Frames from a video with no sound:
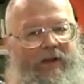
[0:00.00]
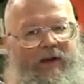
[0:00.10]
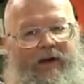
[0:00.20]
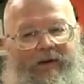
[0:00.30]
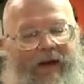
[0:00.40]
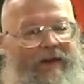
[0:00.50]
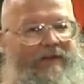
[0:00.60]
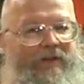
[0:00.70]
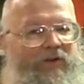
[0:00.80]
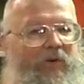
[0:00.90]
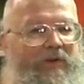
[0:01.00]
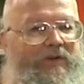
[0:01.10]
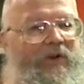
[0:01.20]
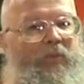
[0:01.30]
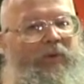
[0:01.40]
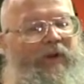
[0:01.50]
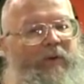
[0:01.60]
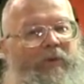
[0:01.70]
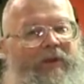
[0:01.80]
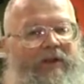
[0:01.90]
uh, God isn't so concerned with our
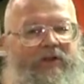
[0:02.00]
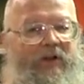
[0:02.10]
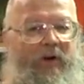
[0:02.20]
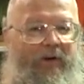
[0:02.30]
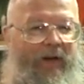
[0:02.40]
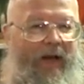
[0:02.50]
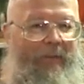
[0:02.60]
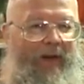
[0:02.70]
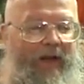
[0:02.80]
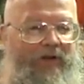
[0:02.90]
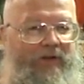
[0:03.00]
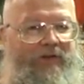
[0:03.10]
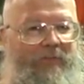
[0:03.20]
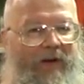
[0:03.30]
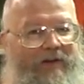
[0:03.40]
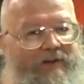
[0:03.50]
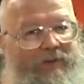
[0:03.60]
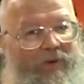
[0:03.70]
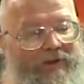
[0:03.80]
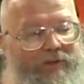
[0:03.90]
religion or our denomination so much as He
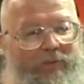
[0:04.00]
wants a